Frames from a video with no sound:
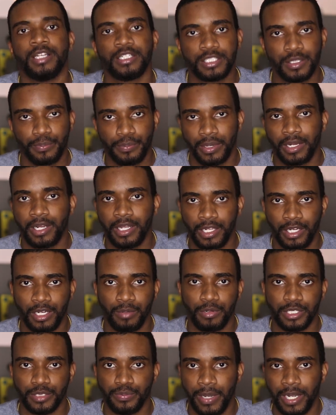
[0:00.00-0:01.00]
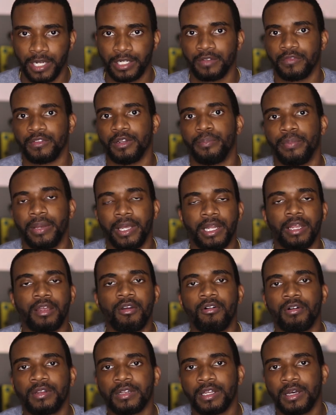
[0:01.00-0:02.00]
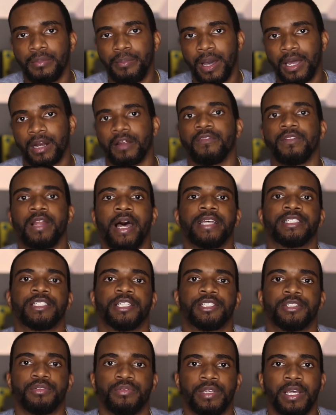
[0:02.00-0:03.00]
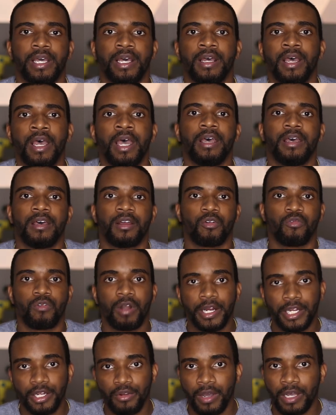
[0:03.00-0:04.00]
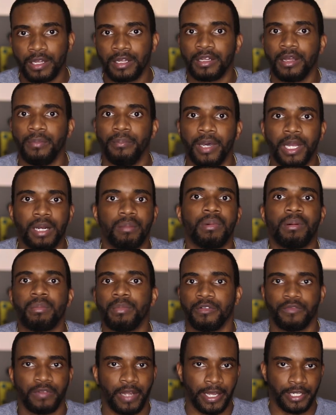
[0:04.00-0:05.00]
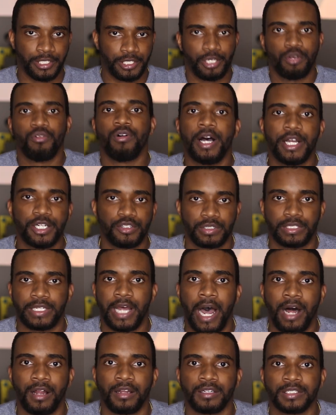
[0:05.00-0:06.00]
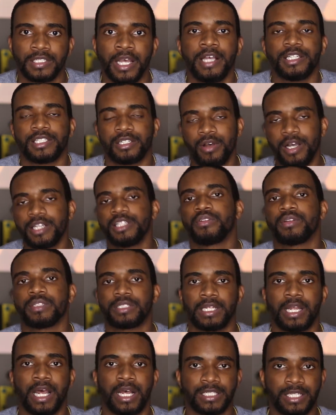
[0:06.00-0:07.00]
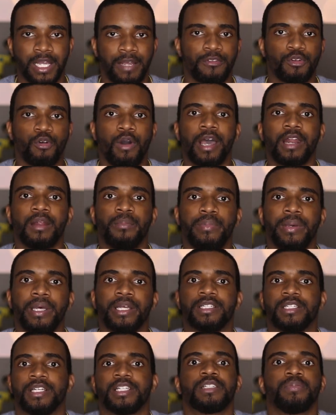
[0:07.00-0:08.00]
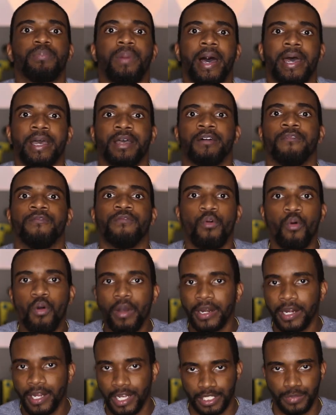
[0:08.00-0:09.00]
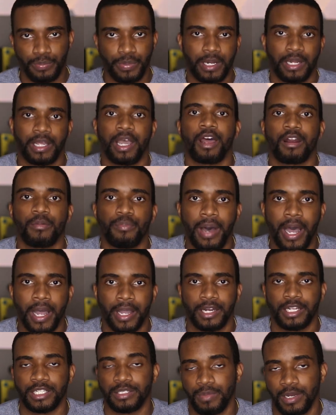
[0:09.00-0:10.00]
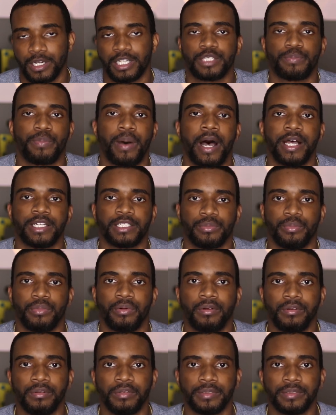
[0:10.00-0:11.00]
Just to put it into perspective, depending on the amount of lights that you get, it'll run you at the minimum of like two hundred dollars. So as you can see, I saved quite a bit just by avoiding spending out of pocket as much as possible.